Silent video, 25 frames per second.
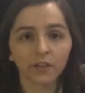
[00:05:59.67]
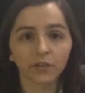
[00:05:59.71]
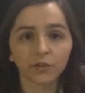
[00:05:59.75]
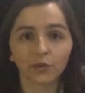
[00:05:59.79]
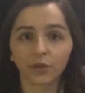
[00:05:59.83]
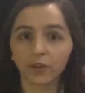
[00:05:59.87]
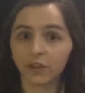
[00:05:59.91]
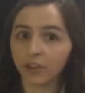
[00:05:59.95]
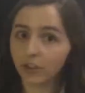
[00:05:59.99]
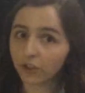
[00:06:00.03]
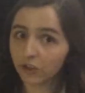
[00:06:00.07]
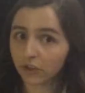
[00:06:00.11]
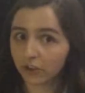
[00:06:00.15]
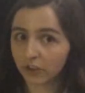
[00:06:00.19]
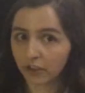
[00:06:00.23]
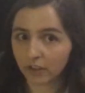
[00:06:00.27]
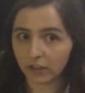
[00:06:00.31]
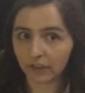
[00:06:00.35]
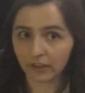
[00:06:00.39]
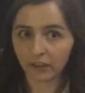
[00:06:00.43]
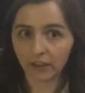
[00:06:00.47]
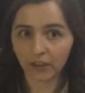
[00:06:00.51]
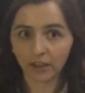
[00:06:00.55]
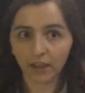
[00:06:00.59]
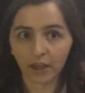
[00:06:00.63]

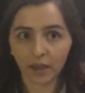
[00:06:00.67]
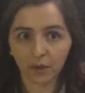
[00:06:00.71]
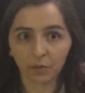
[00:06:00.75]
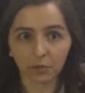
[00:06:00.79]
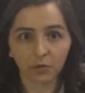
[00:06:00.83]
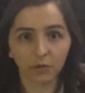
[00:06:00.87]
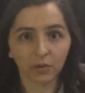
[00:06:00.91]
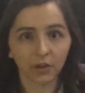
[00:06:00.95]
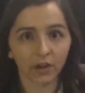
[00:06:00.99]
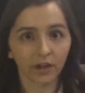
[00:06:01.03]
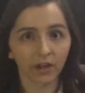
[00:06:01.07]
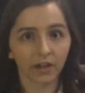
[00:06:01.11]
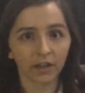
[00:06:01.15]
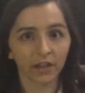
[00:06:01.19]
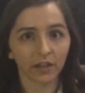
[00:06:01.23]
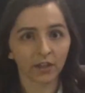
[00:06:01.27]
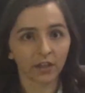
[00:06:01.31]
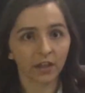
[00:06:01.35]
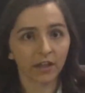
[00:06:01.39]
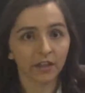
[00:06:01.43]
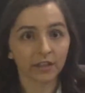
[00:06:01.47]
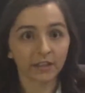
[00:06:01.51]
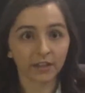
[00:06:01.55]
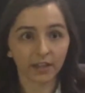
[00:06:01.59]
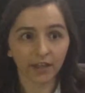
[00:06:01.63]
Traditionally, MRI
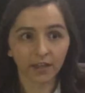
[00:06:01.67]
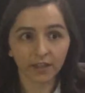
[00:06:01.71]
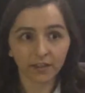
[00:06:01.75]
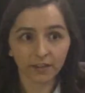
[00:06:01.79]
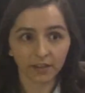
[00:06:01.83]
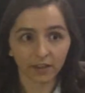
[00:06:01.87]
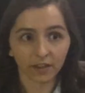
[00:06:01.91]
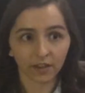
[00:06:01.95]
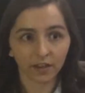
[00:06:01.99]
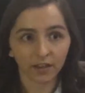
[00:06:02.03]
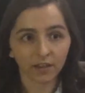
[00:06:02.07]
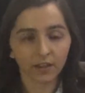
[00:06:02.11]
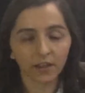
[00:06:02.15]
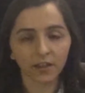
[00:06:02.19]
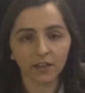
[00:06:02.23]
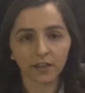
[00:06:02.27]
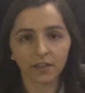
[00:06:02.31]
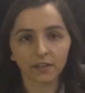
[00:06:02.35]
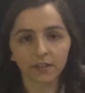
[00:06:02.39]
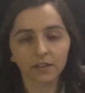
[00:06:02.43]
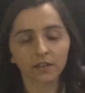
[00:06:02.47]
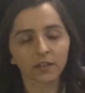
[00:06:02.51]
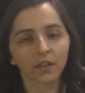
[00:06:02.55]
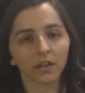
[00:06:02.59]
data is